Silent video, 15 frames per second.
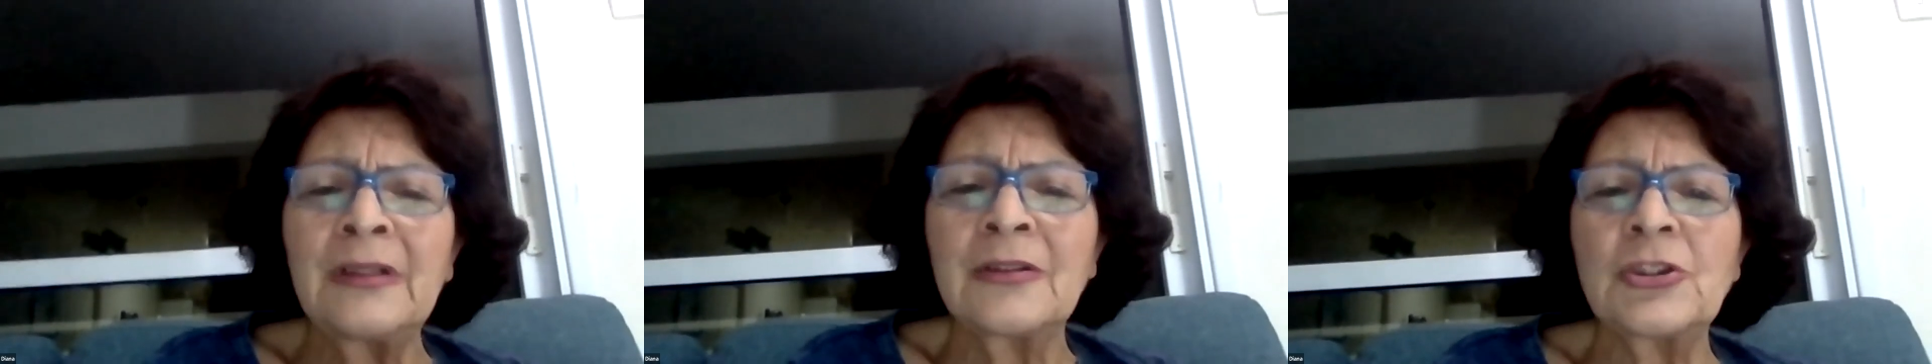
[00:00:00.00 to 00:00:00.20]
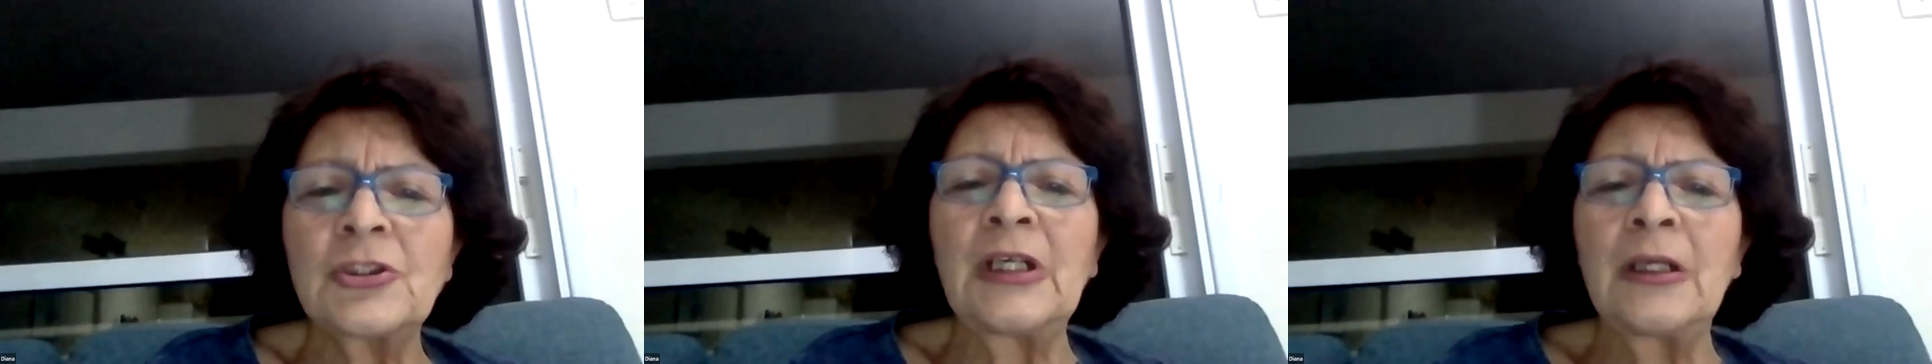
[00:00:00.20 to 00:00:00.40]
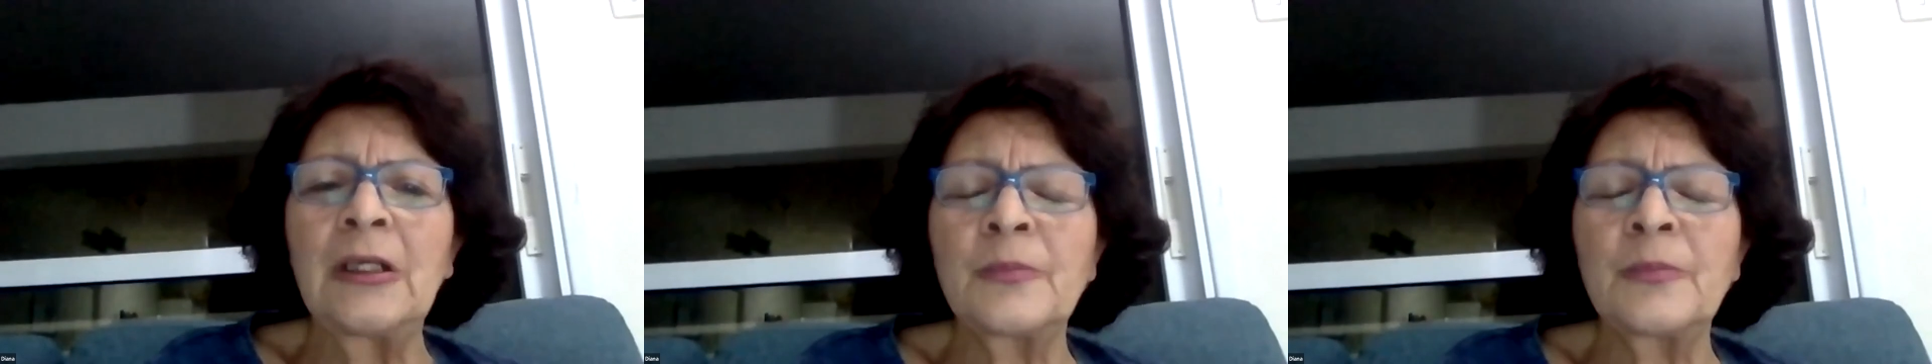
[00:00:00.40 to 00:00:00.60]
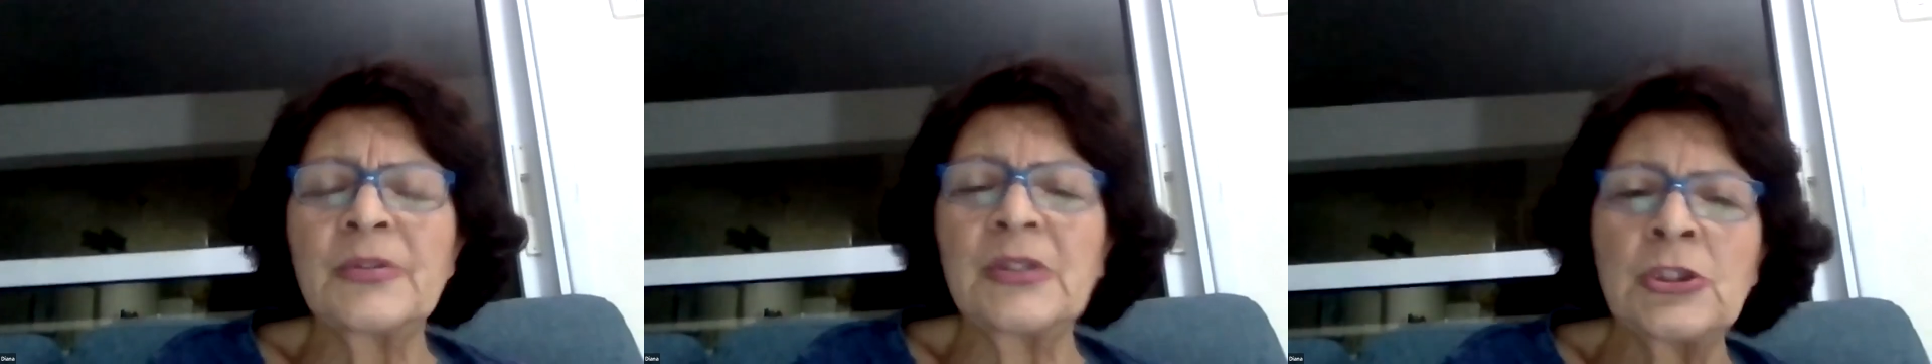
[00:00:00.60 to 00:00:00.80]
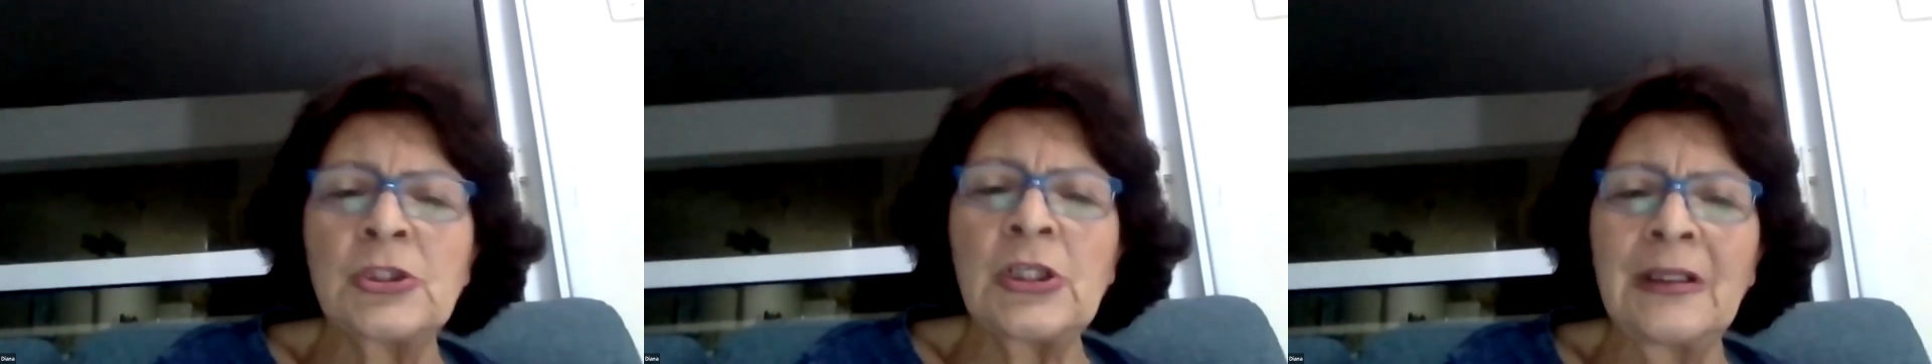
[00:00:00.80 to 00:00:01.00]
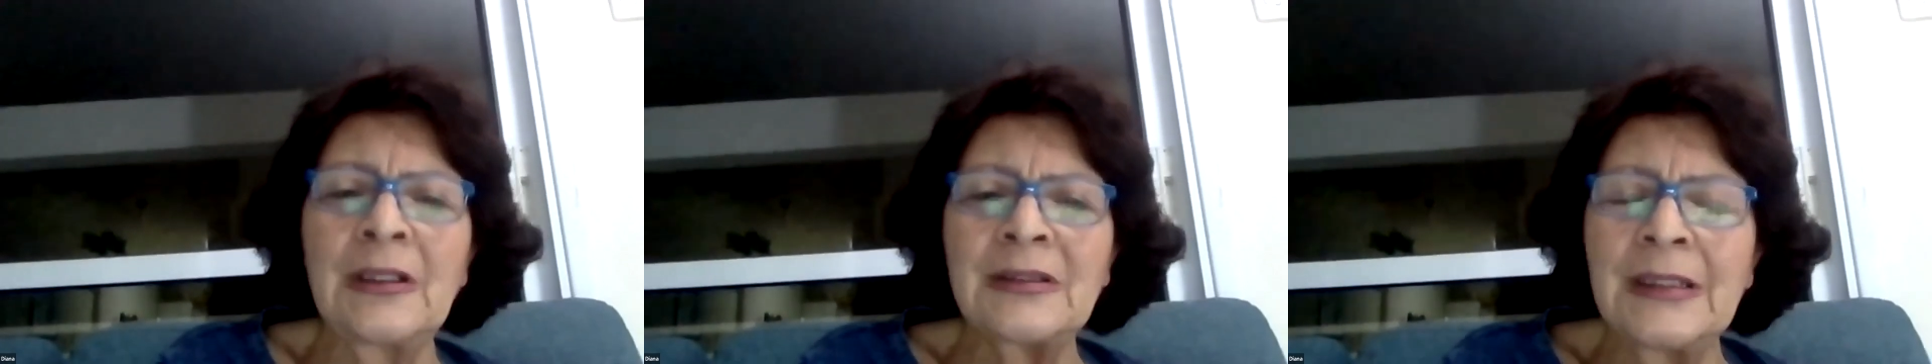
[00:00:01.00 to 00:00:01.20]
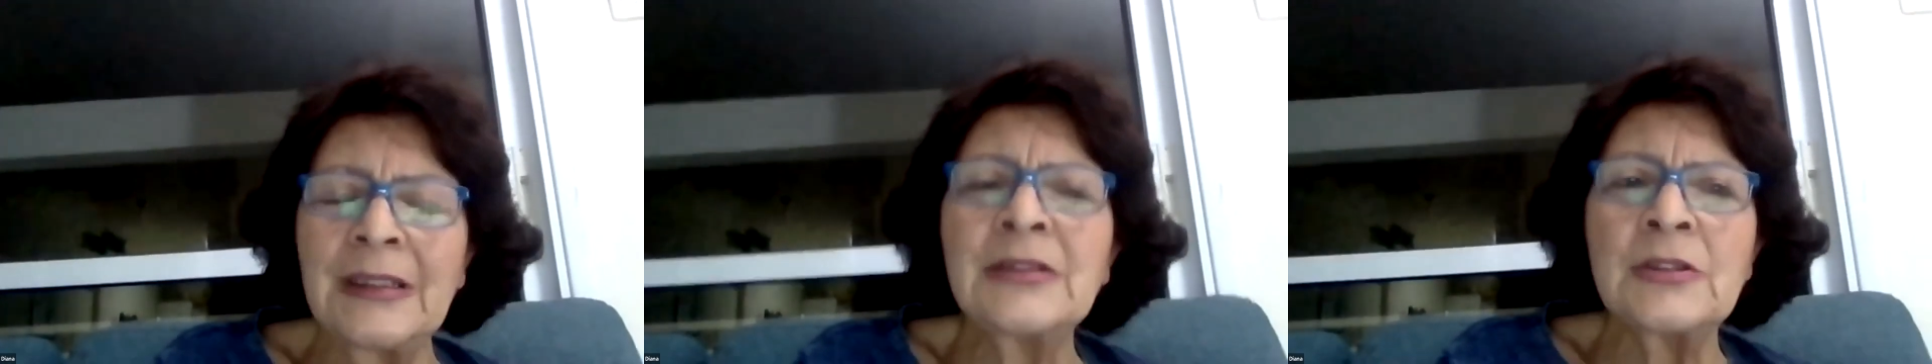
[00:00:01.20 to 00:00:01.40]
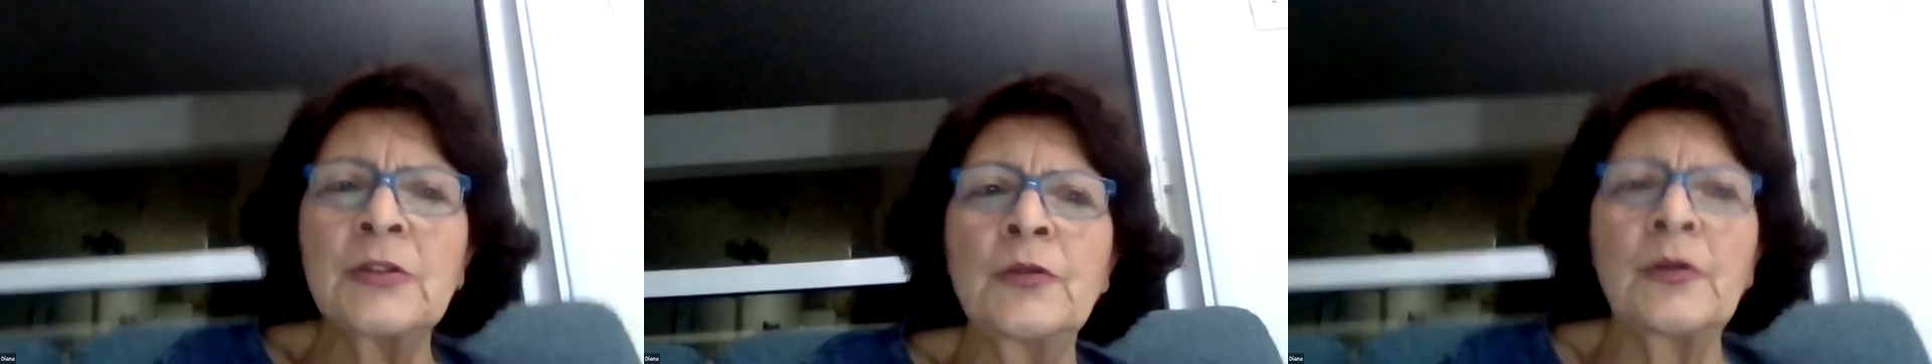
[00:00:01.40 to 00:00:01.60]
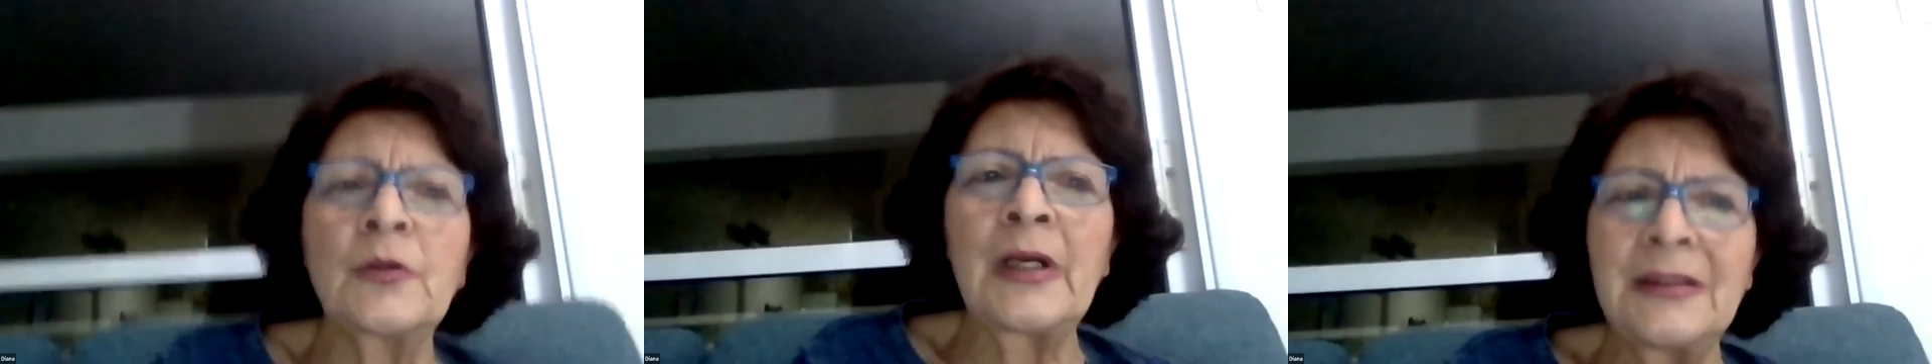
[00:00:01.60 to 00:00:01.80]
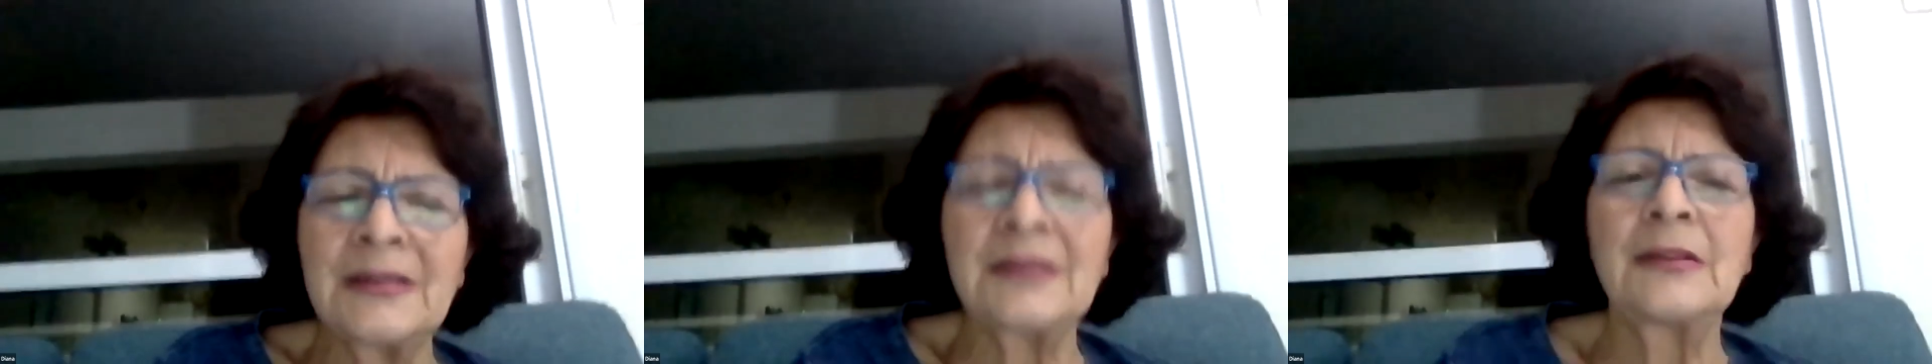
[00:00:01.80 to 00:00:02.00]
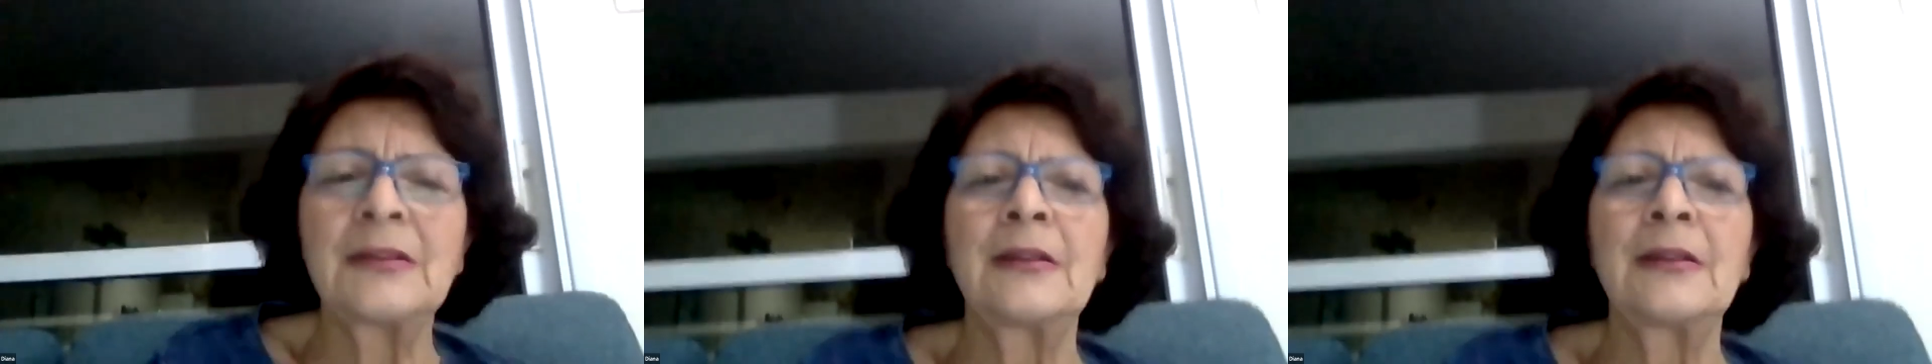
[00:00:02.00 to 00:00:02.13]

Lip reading: She helps the child integrate